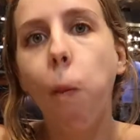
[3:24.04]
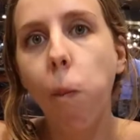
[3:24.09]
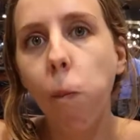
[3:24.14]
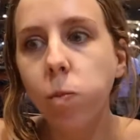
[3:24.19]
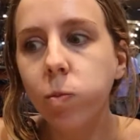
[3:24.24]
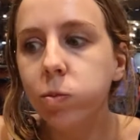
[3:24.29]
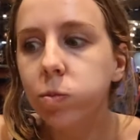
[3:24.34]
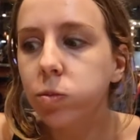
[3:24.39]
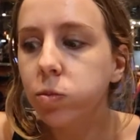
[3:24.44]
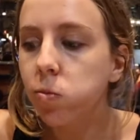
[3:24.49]

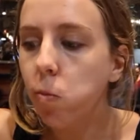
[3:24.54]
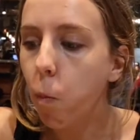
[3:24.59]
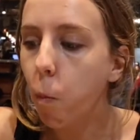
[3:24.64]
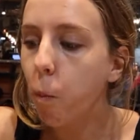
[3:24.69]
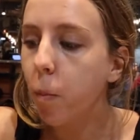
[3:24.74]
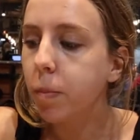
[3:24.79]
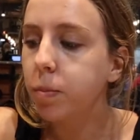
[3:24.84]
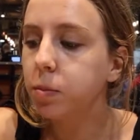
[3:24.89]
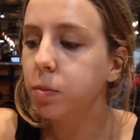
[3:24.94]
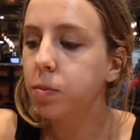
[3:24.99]
Okay, this
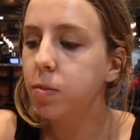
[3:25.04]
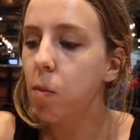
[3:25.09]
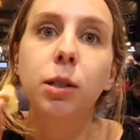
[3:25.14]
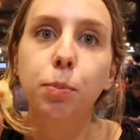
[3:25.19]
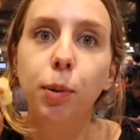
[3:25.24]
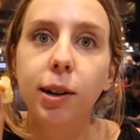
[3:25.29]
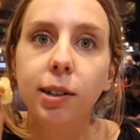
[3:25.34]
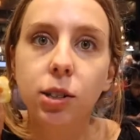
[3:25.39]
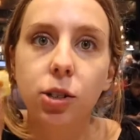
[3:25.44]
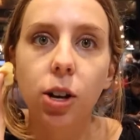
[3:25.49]
is the best
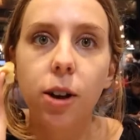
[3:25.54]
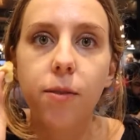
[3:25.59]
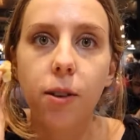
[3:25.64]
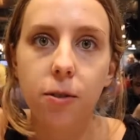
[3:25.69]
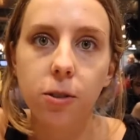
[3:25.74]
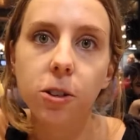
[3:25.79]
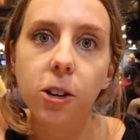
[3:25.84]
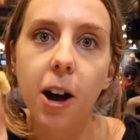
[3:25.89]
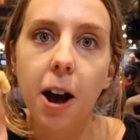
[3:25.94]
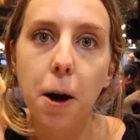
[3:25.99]
pretzel I've
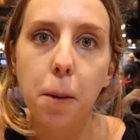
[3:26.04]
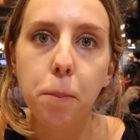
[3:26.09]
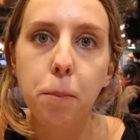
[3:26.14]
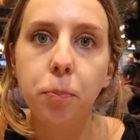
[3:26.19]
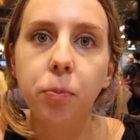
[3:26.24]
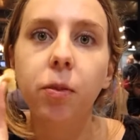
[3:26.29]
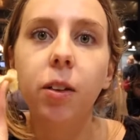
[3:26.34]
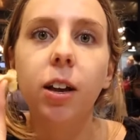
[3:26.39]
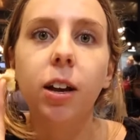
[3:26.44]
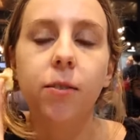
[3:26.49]
ever had.
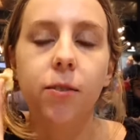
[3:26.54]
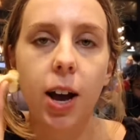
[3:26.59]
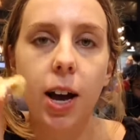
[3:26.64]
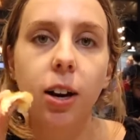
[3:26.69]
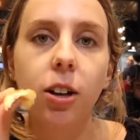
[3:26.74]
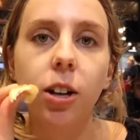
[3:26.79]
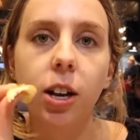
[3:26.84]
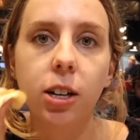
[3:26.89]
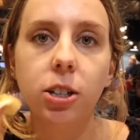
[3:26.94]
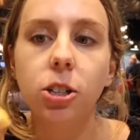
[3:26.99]
I've had
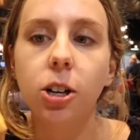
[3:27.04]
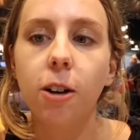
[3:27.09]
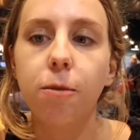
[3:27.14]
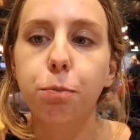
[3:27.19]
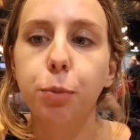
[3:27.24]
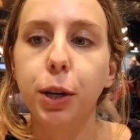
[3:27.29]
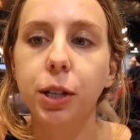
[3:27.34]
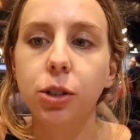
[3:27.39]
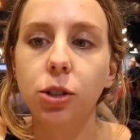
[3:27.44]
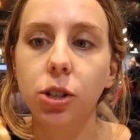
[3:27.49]
a lot of
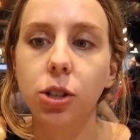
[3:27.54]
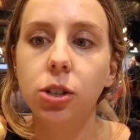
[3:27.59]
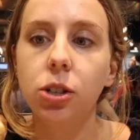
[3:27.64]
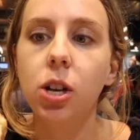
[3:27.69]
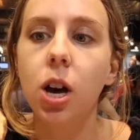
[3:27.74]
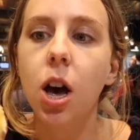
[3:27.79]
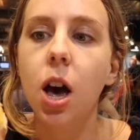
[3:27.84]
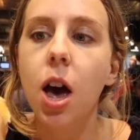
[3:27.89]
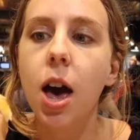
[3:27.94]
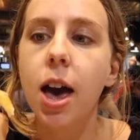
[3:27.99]
soft pretzels.
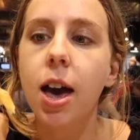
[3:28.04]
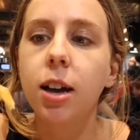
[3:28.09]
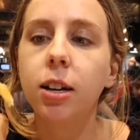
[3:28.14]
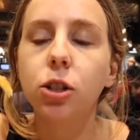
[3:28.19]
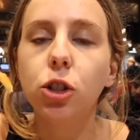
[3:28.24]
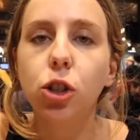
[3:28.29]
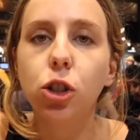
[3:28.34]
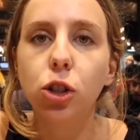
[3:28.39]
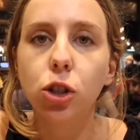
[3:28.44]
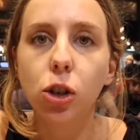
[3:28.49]

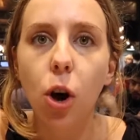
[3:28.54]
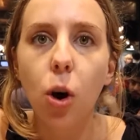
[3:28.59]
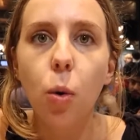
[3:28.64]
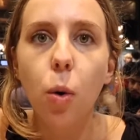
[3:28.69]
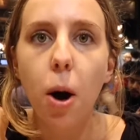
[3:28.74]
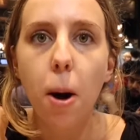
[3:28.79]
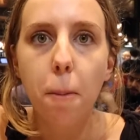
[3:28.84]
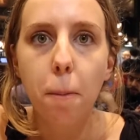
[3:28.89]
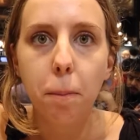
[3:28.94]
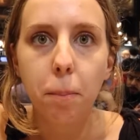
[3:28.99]
It's
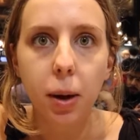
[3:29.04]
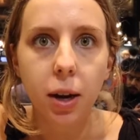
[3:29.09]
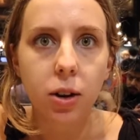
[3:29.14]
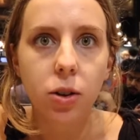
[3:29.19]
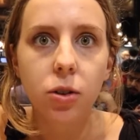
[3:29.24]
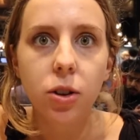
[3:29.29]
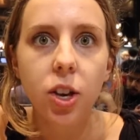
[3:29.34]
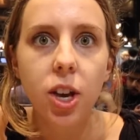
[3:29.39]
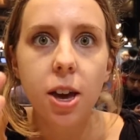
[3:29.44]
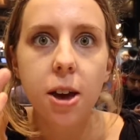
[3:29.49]
so
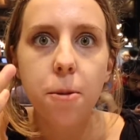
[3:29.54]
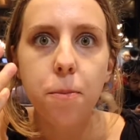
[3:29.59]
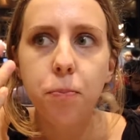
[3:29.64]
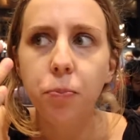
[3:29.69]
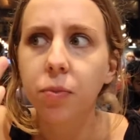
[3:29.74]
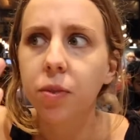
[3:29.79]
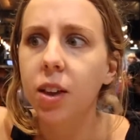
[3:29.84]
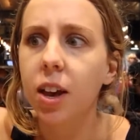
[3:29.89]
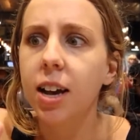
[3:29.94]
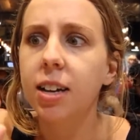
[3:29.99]
buttery
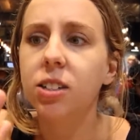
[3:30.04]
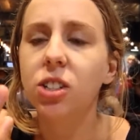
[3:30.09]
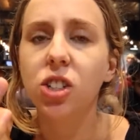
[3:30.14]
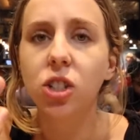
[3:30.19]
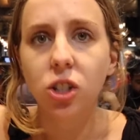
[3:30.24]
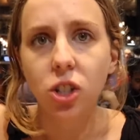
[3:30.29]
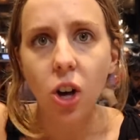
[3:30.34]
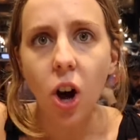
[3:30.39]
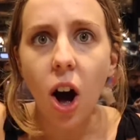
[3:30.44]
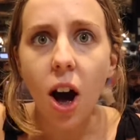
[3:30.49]
and
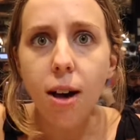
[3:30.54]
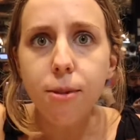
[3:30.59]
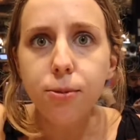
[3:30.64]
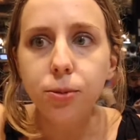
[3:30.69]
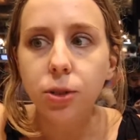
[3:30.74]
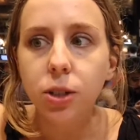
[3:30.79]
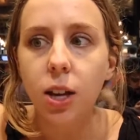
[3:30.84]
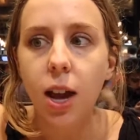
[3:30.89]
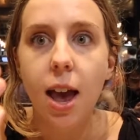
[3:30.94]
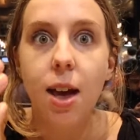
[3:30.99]

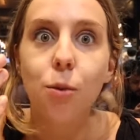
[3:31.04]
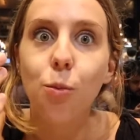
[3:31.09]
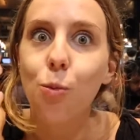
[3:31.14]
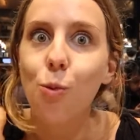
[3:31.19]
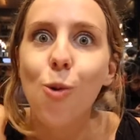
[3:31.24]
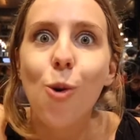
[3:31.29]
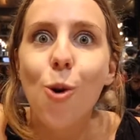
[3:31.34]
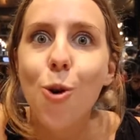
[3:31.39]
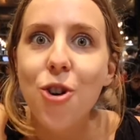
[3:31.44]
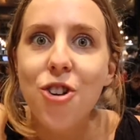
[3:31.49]
soft
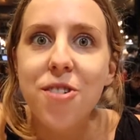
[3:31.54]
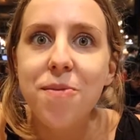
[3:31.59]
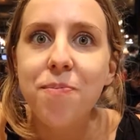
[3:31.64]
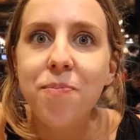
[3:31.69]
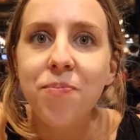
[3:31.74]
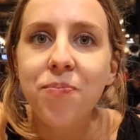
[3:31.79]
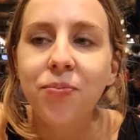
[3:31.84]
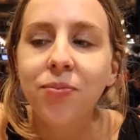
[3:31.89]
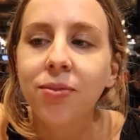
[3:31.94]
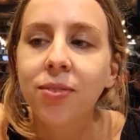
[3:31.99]
and warm.
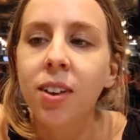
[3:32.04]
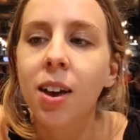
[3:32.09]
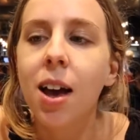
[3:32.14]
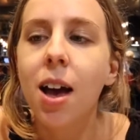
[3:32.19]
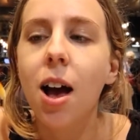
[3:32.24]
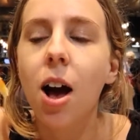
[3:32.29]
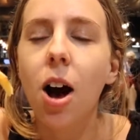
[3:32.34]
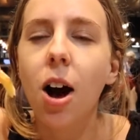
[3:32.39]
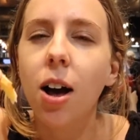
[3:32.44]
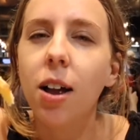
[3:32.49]

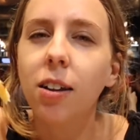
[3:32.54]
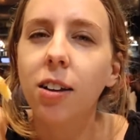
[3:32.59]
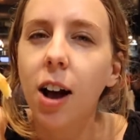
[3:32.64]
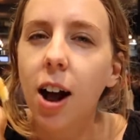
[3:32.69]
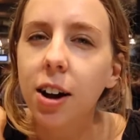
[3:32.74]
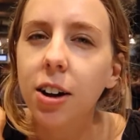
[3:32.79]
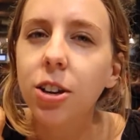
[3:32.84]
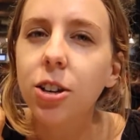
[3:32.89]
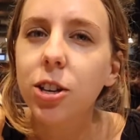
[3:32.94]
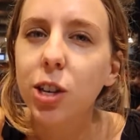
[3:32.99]

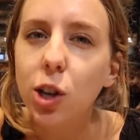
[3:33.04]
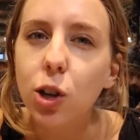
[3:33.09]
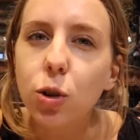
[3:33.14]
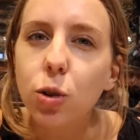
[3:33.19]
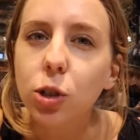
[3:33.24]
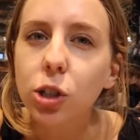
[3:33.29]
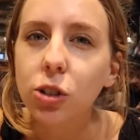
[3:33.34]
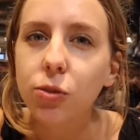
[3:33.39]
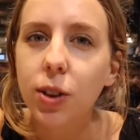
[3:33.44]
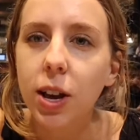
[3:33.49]
Not a
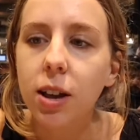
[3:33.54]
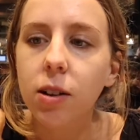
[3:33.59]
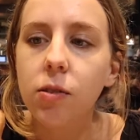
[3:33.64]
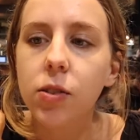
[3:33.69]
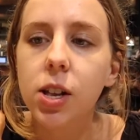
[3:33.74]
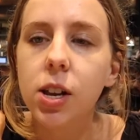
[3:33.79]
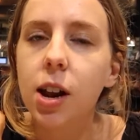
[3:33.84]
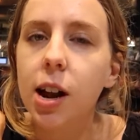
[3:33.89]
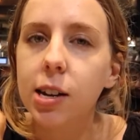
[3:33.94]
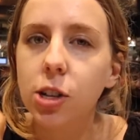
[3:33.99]
huge fan of
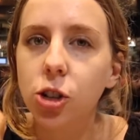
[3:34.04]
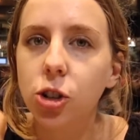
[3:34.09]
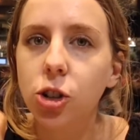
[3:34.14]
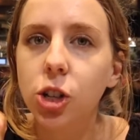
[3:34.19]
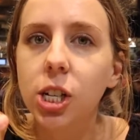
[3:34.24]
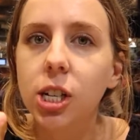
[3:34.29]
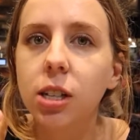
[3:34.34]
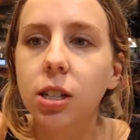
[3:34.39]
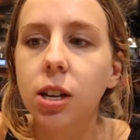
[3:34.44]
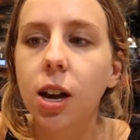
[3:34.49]
the nacho
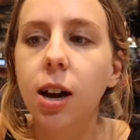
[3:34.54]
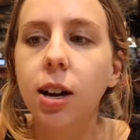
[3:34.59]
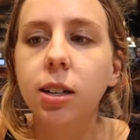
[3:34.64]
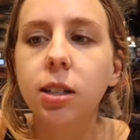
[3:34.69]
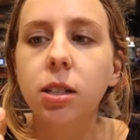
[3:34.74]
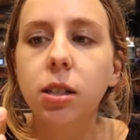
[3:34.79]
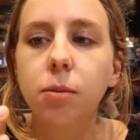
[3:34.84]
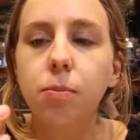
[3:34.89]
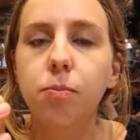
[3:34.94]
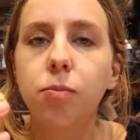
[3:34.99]
cheese
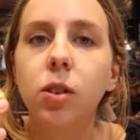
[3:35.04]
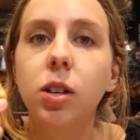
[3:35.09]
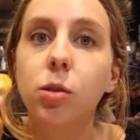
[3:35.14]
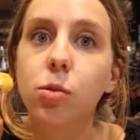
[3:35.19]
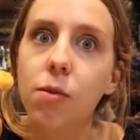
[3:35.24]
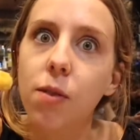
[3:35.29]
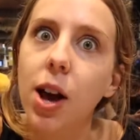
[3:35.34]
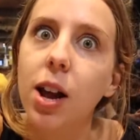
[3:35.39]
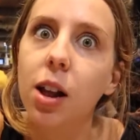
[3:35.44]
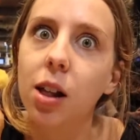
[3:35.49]
sauce, because
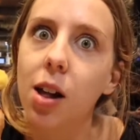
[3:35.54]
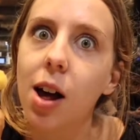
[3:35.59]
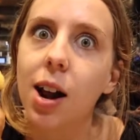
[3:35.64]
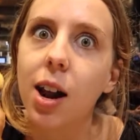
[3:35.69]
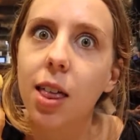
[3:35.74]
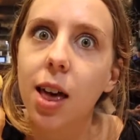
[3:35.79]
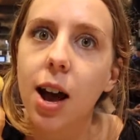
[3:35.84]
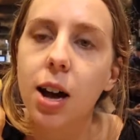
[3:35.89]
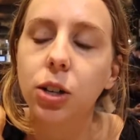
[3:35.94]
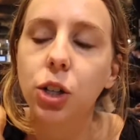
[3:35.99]
we've had a lot
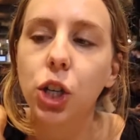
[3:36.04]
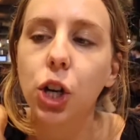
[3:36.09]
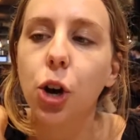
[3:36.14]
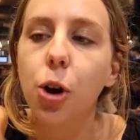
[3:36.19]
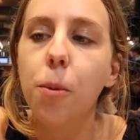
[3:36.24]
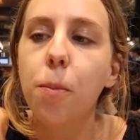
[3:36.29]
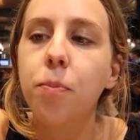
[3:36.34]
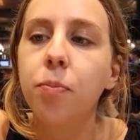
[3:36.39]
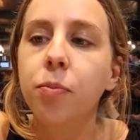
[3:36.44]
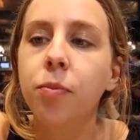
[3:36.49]
of that
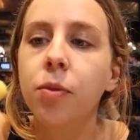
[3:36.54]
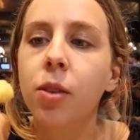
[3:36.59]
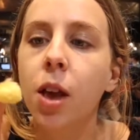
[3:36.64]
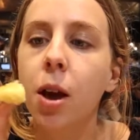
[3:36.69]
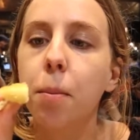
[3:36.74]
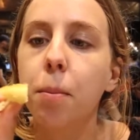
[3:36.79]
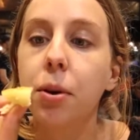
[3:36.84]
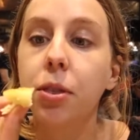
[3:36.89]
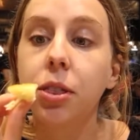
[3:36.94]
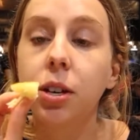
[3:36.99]
too.
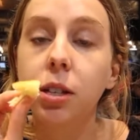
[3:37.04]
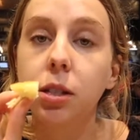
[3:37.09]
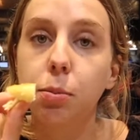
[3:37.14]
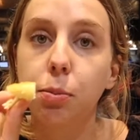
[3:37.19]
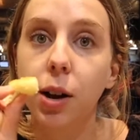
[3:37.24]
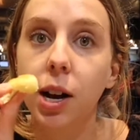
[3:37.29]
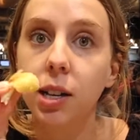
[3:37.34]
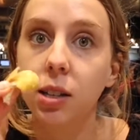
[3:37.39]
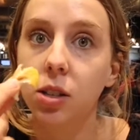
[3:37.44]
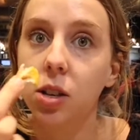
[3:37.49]
But this
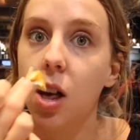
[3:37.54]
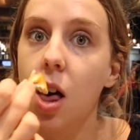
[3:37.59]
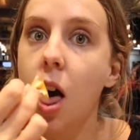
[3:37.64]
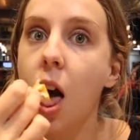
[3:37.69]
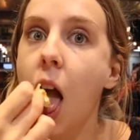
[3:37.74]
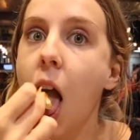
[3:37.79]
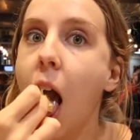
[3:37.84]
pretzel.